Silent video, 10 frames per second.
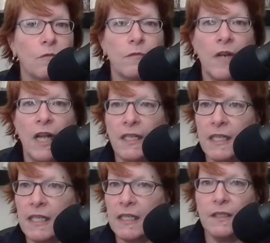
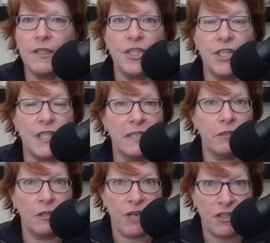run logistic
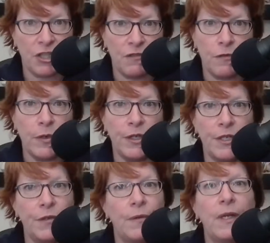regression for
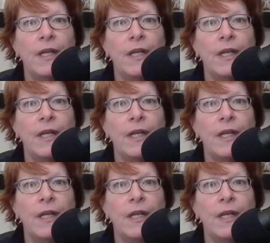you.